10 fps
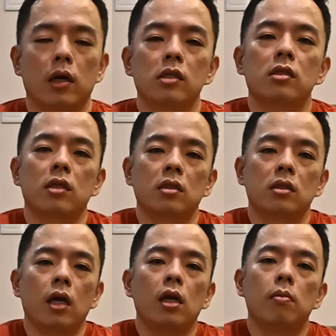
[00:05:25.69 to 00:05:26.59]
a
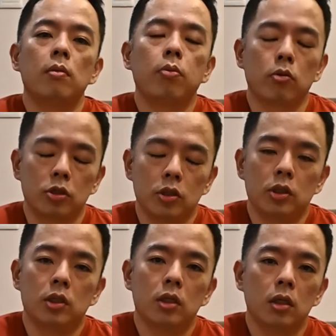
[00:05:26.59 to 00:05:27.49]
sustainable
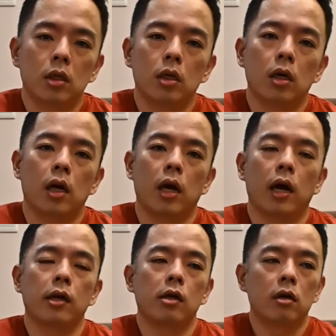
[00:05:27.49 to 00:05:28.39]
procedure
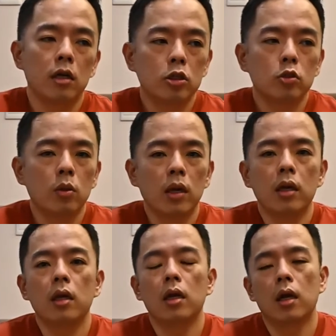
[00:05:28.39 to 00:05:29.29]
and
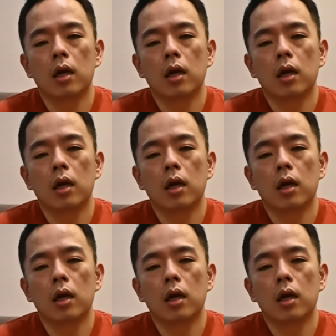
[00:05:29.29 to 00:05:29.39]
gradually